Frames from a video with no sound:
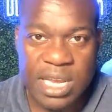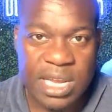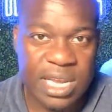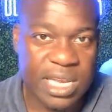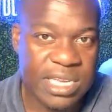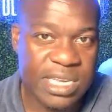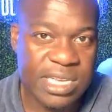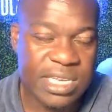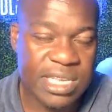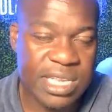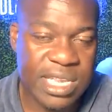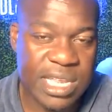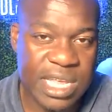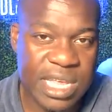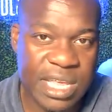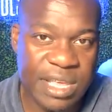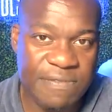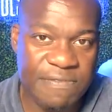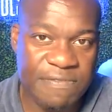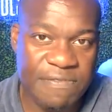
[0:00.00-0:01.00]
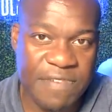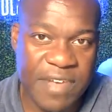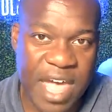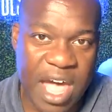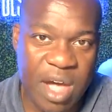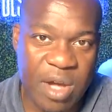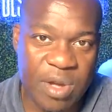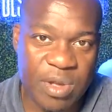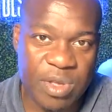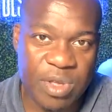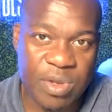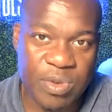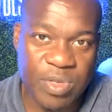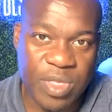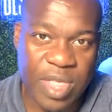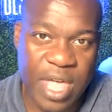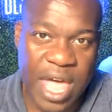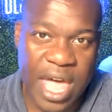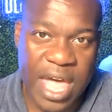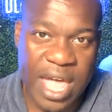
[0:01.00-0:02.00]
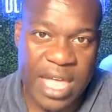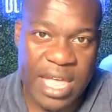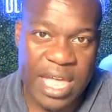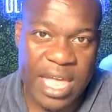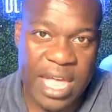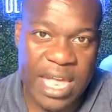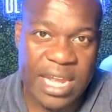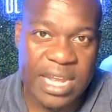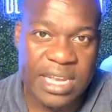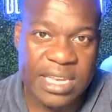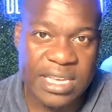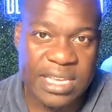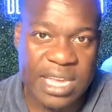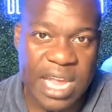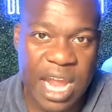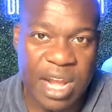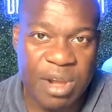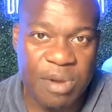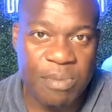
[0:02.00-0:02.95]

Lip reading: This is the value that a designer